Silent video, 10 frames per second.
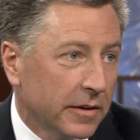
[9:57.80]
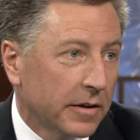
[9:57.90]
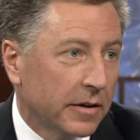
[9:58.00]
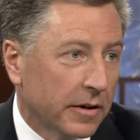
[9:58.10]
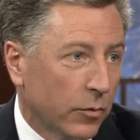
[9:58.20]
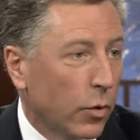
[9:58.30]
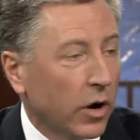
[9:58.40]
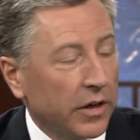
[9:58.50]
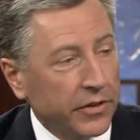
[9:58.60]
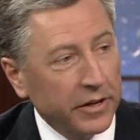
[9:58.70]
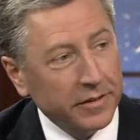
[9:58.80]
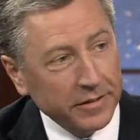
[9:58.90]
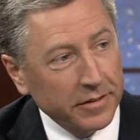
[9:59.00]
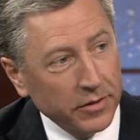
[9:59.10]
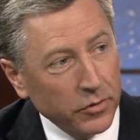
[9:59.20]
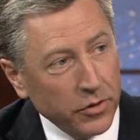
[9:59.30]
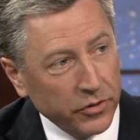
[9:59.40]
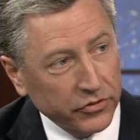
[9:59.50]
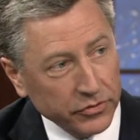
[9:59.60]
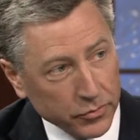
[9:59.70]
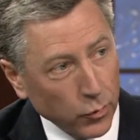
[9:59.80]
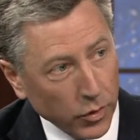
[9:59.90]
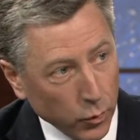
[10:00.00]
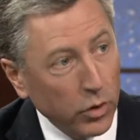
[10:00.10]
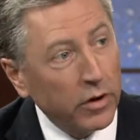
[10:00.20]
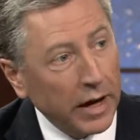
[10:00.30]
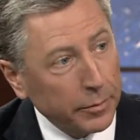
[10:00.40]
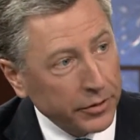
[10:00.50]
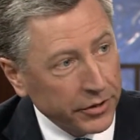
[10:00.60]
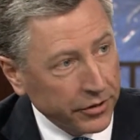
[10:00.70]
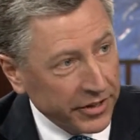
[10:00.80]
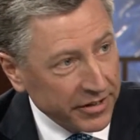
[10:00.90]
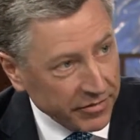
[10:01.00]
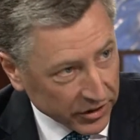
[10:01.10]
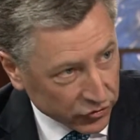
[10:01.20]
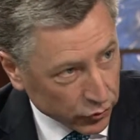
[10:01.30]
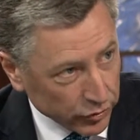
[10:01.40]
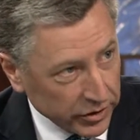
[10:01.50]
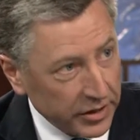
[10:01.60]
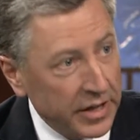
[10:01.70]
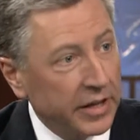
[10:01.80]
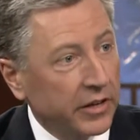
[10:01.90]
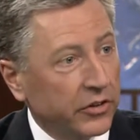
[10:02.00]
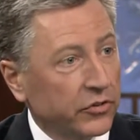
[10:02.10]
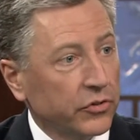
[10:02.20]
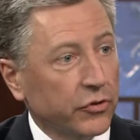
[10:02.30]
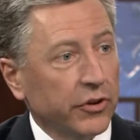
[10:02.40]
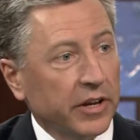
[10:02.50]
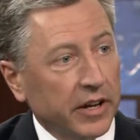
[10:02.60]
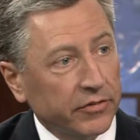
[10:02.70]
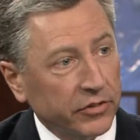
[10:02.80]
uh, well, I think uh, this, what will happen here eventually is you're going to have to